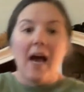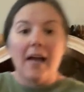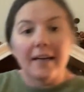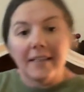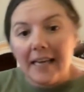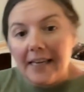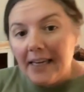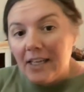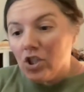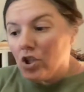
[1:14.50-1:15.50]
And I'm gonna take
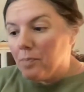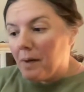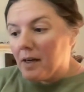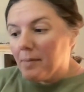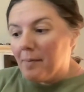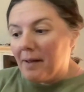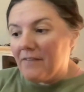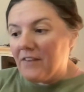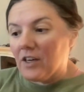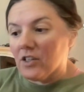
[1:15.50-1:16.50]
each loop and I'm gonna put
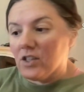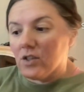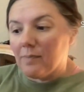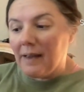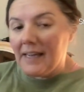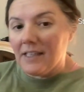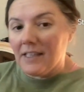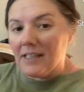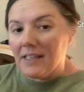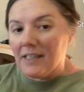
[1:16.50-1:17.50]
my hand
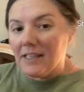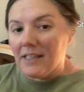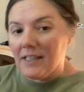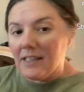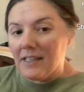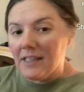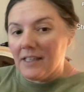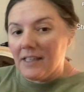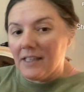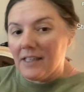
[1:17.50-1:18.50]
through it and
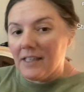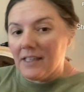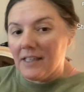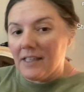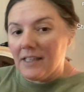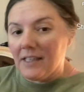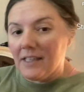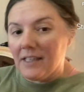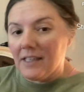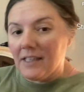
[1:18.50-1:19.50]
pop it open,
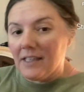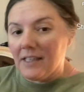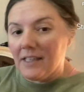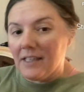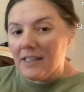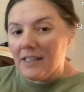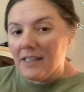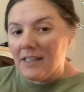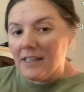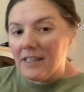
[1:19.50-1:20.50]
okay?
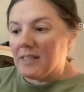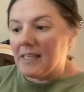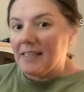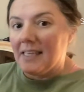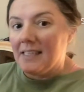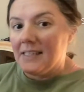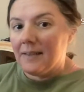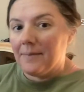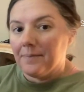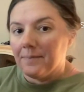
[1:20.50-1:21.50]
So see, it was like
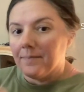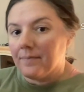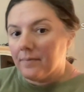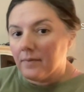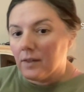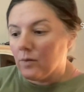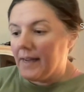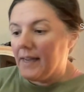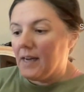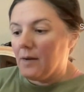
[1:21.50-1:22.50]
this,
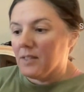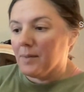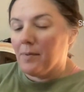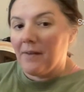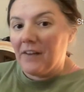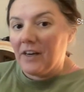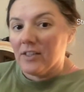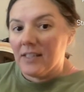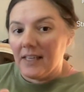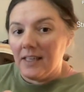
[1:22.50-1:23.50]
right? And now I'm just gonna put my
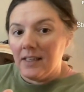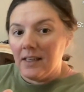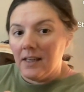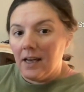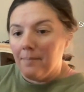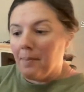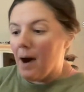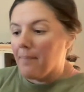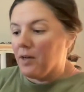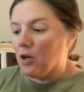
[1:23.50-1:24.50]
fingers in,
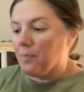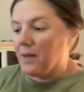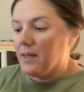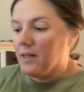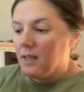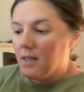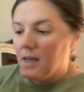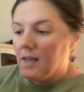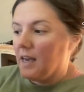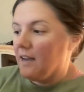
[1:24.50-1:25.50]
pop it open.
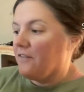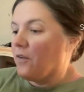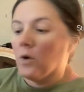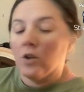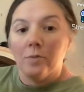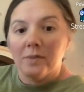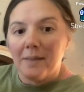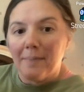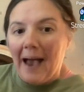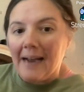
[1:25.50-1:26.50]
Now I have 4 loops in
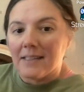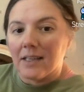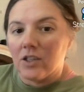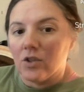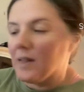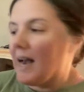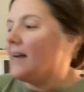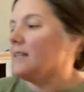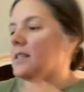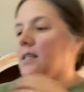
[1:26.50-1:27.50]
the back, so I'm gonna do
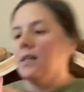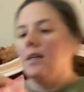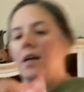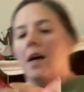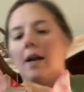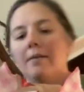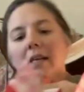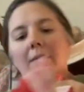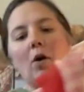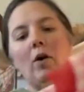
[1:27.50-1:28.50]
that. Let's
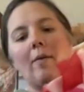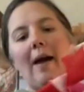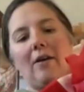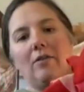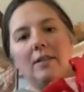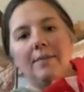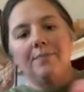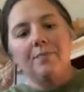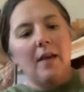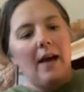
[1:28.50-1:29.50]
say going around.
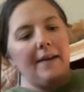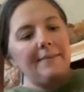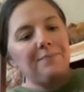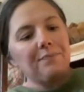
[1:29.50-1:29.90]
Okay,